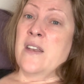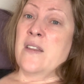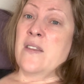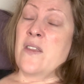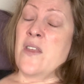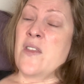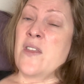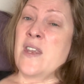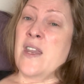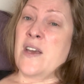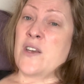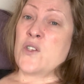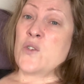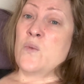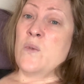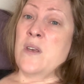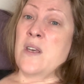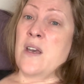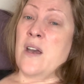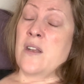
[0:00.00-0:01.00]
and then the next
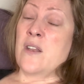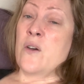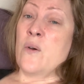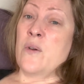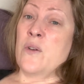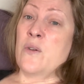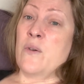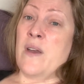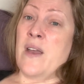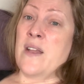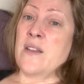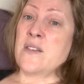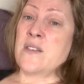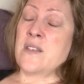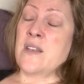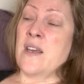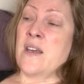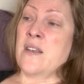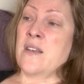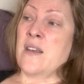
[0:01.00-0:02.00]
week I'd go into a
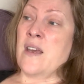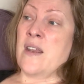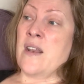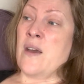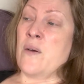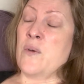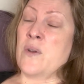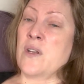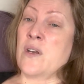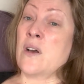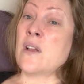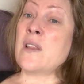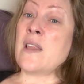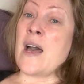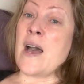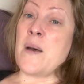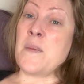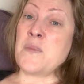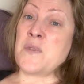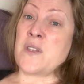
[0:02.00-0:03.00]
handstand and I would
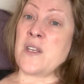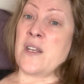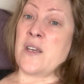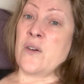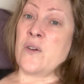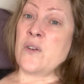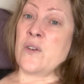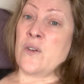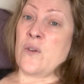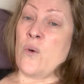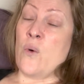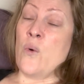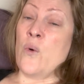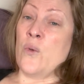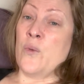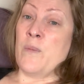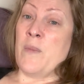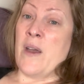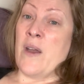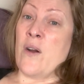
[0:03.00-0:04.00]
collapse and I couldn't
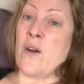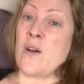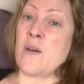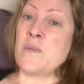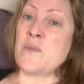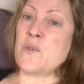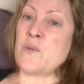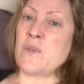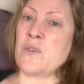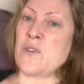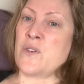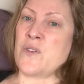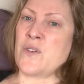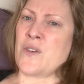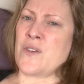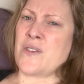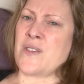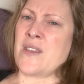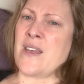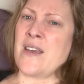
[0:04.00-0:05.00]
hold my arms, which is
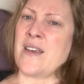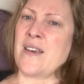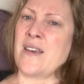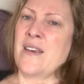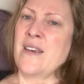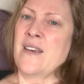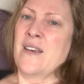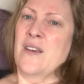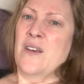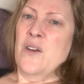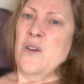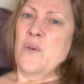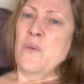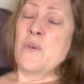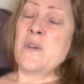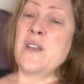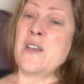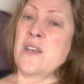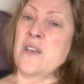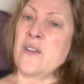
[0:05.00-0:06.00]
just like
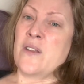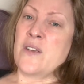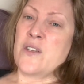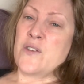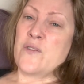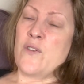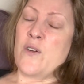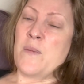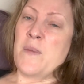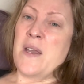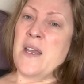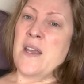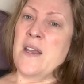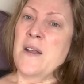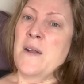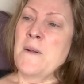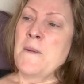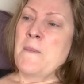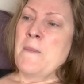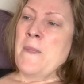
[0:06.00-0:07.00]
ridiculous for me.
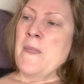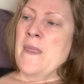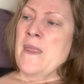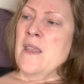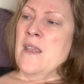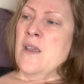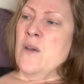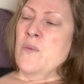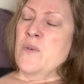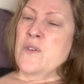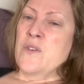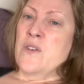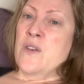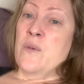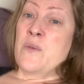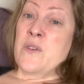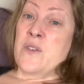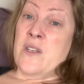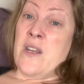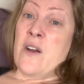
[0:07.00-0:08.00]
It
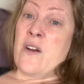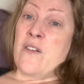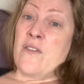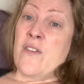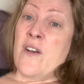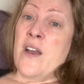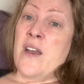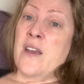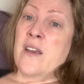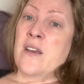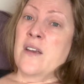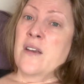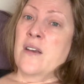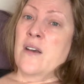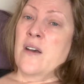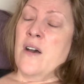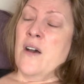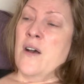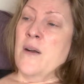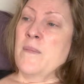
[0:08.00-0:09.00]
was terrifying.
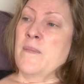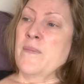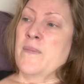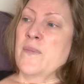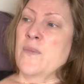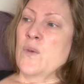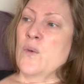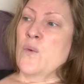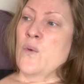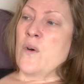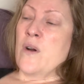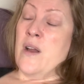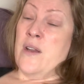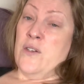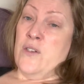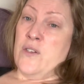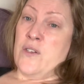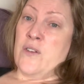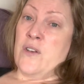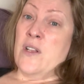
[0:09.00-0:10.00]
Or I
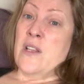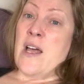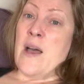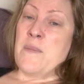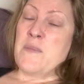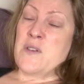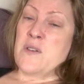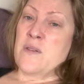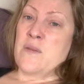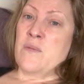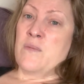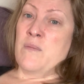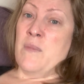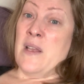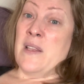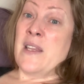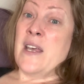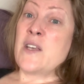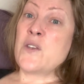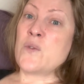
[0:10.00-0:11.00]
just collapse, my
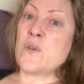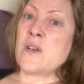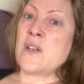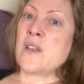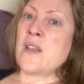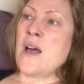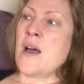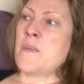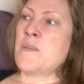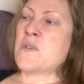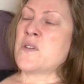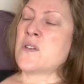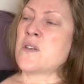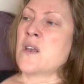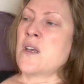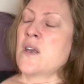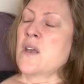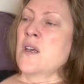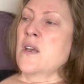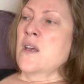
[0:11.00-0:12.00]
legs would collapse.
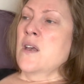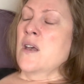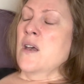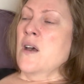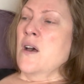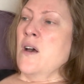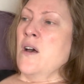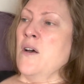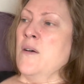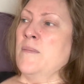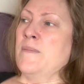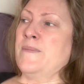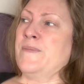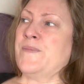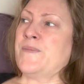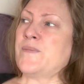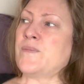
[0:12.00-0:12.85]
And